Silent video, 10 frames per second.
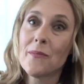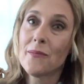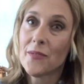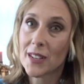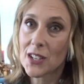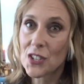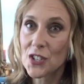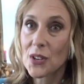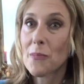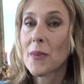
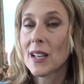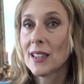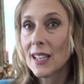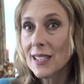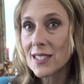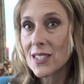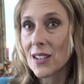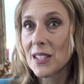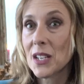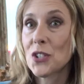finish my latest
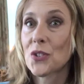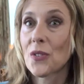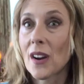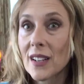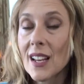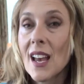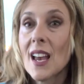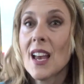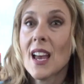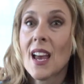Sunday shrug,
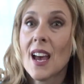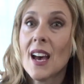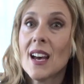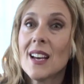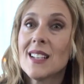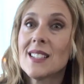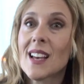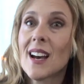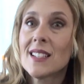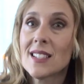and
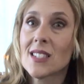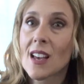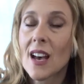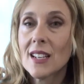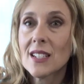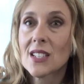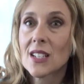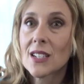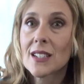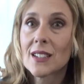I decided
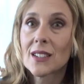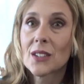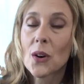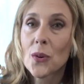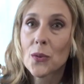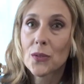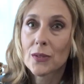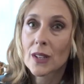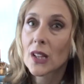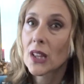to go
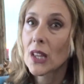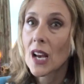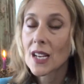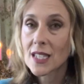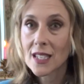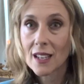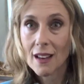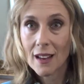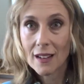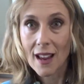closet
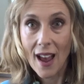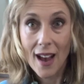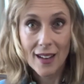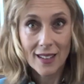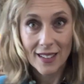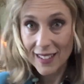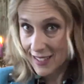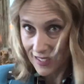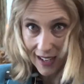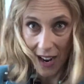and attic
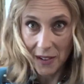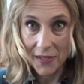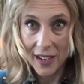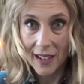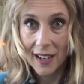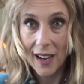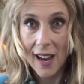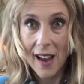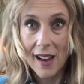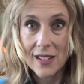diving
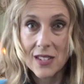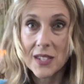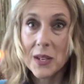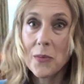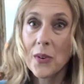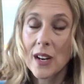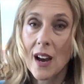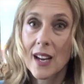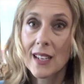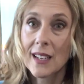and see what
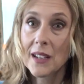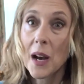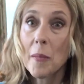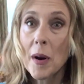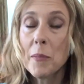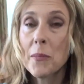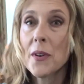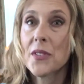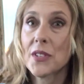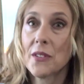I can come up
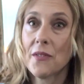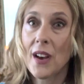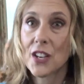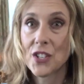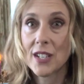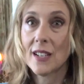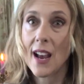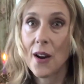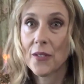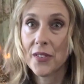with to fashion an
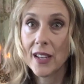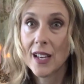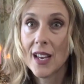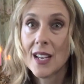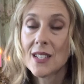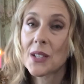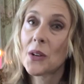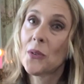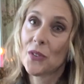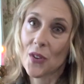outfit to
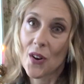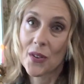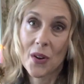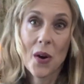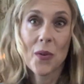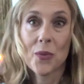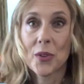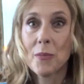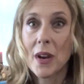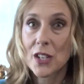go along with
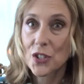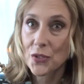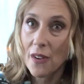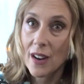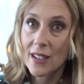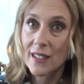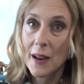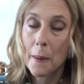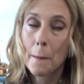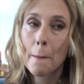my shrug. Now,